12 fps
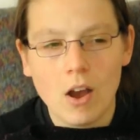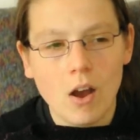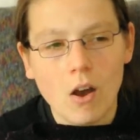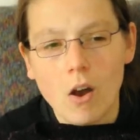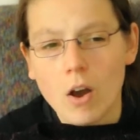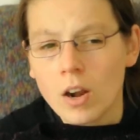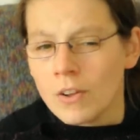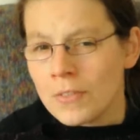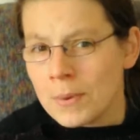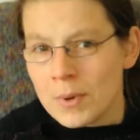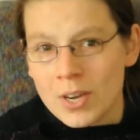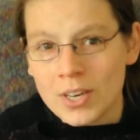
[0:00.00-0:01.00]
all of
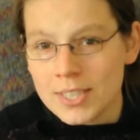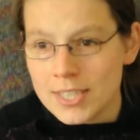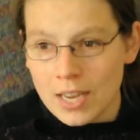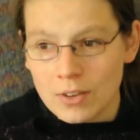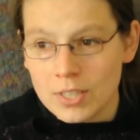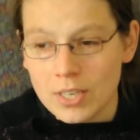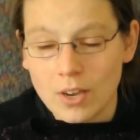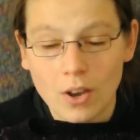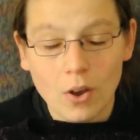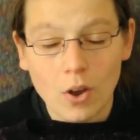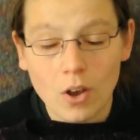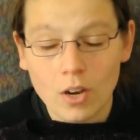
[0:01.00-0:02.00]
them are outside.
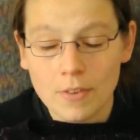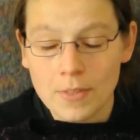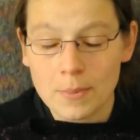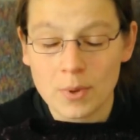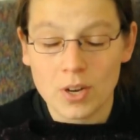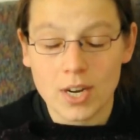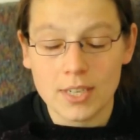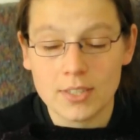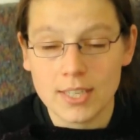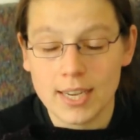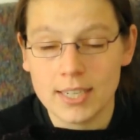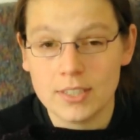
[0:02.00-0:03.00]
All of them are
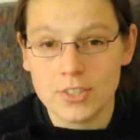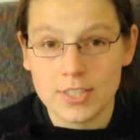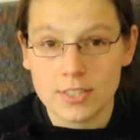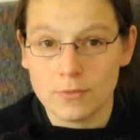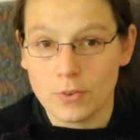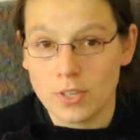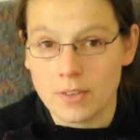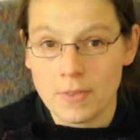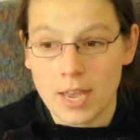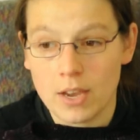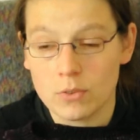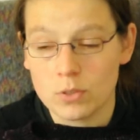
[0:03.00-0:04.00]
outside, just in front of the
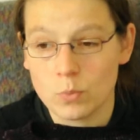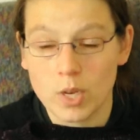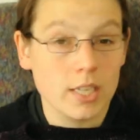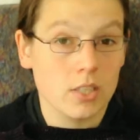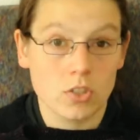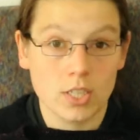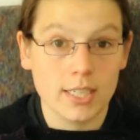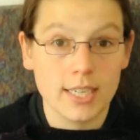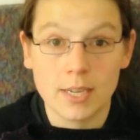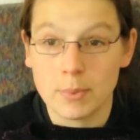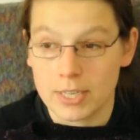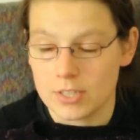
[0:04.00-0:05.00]
house where I usually take
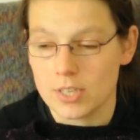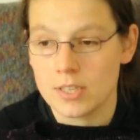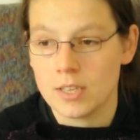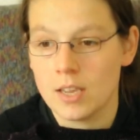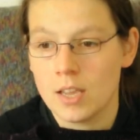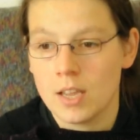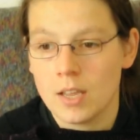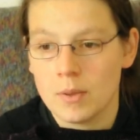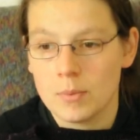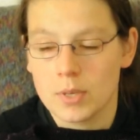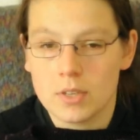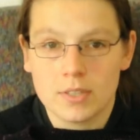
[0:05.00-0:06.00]
pictures,
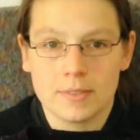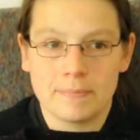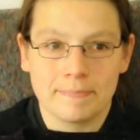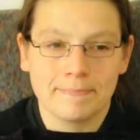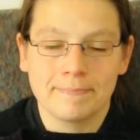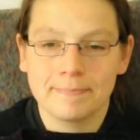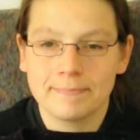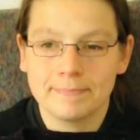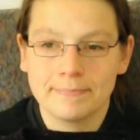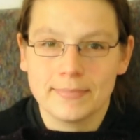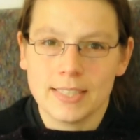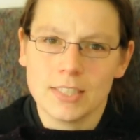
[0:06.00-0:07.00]
because
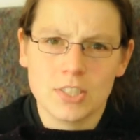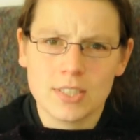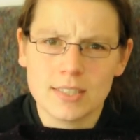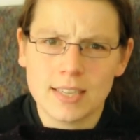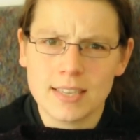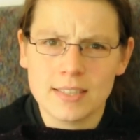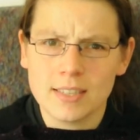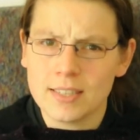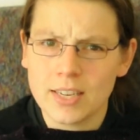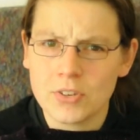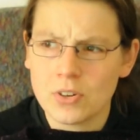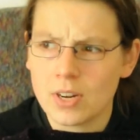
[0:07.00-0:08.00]
it's just nice and
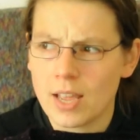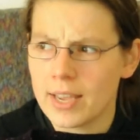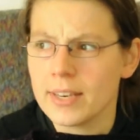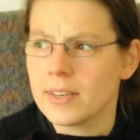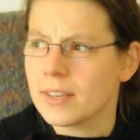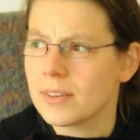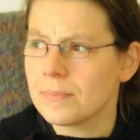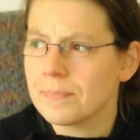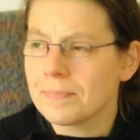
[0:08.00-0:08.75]
natural light, and